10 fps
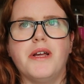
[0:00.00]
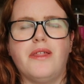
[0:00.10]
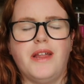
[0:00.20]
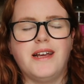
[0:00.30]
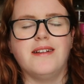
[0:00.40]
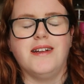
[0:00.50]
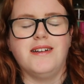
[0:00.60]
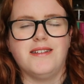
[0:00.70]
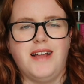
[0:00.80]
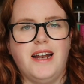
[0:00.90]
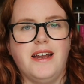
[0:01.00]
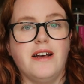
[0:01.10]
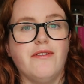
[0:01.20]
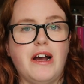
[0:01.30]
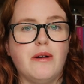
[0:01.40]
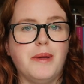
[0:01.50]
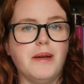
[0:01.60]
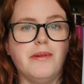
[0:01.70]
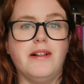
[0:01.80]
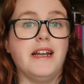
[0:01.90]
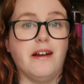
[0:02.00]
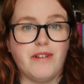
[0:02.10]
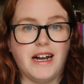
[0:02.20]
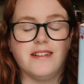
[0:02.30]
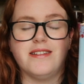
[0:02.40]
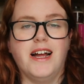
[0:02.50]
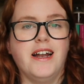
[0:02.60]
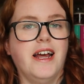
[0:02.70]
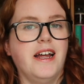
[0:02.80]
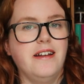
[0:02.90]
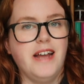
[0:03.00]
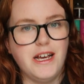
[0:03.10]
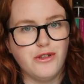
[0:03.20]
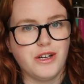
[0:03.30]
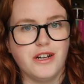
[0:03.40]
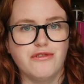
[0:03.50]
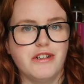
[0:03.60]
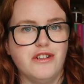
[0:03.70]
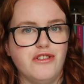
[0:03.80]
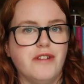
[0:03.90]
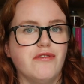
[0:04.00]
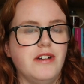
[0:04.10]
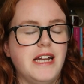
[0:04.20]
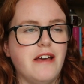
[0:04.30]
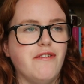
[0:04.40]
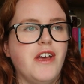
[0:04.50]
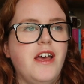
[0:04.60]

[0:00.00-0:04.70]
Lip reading: think is understanding of how people in Afghanistan and Asian countries in general live,